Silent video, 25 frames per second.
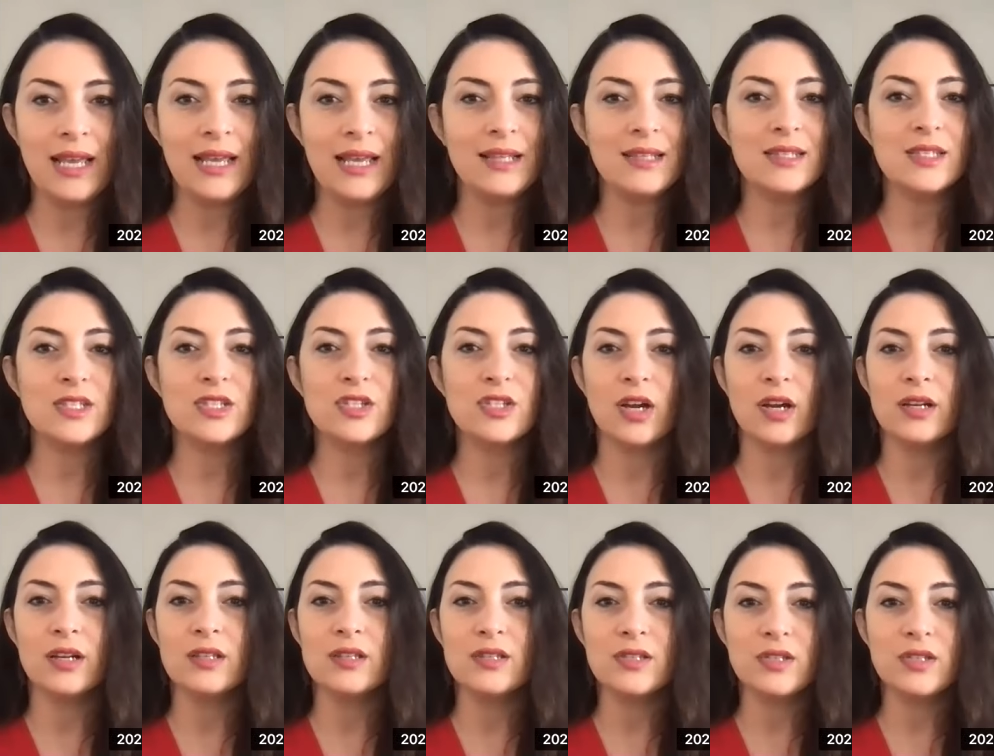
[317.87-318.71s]
It
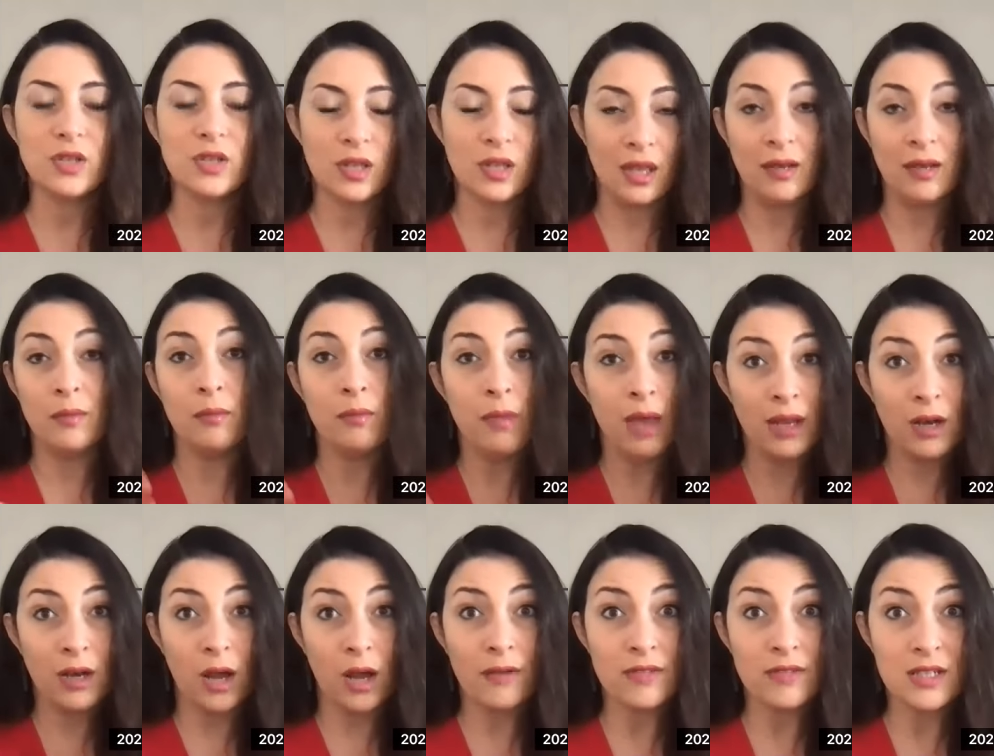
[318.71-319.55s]
starts, and,
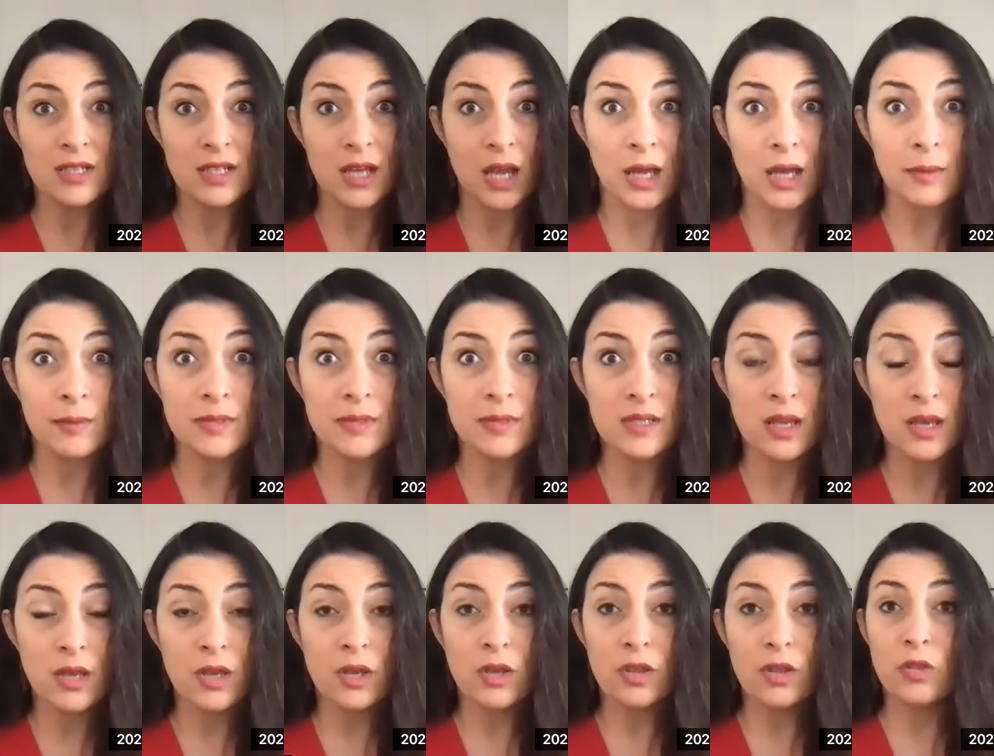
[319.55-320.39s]
and oftentimes
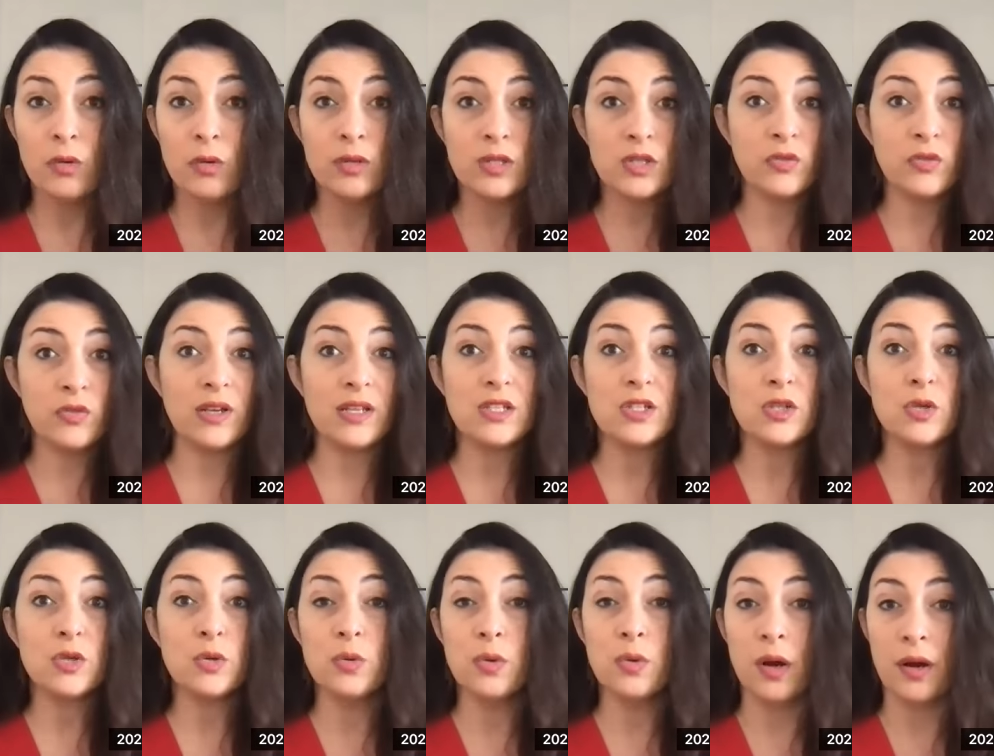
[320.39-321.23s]
those of us
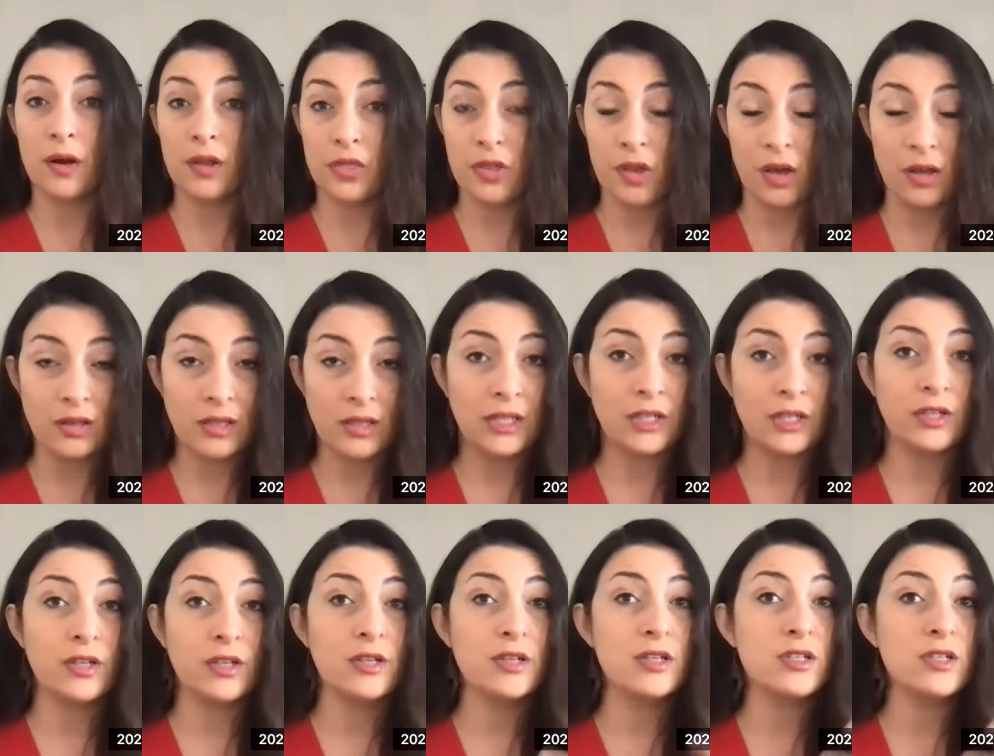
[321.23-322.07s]
who are thought
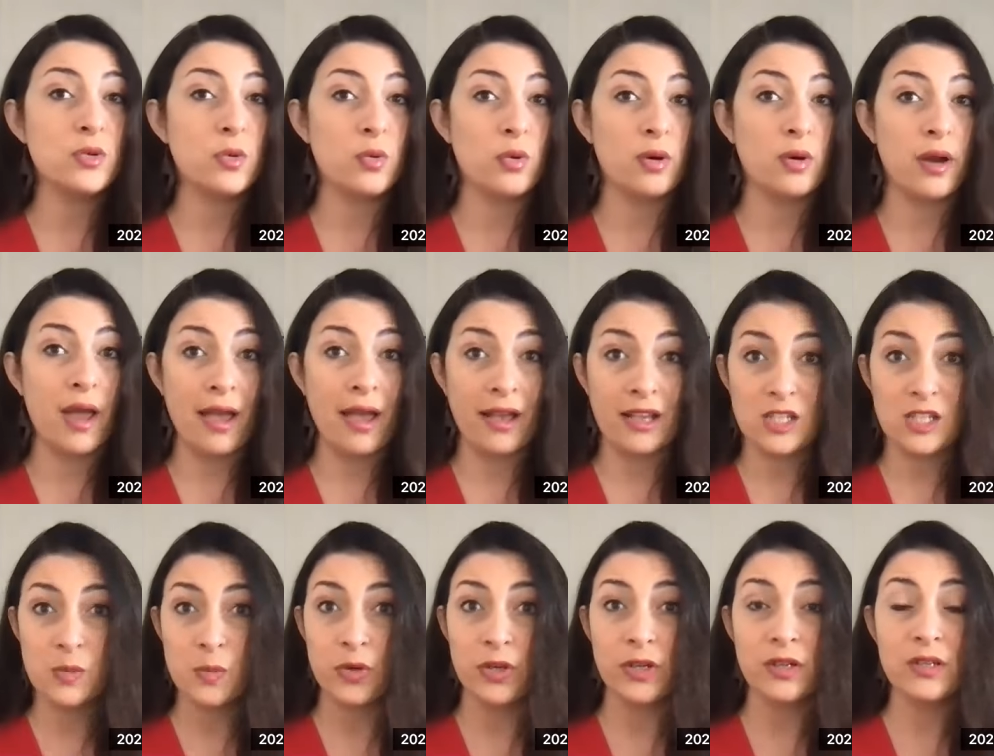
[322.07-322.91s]
leaders or
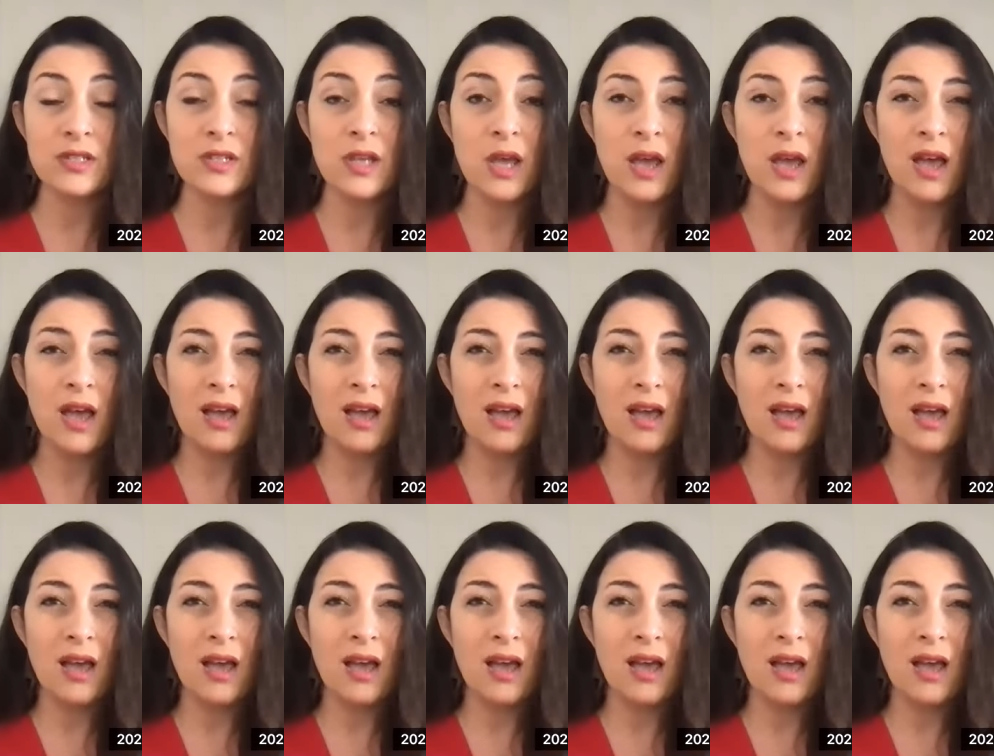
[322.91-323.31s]
experts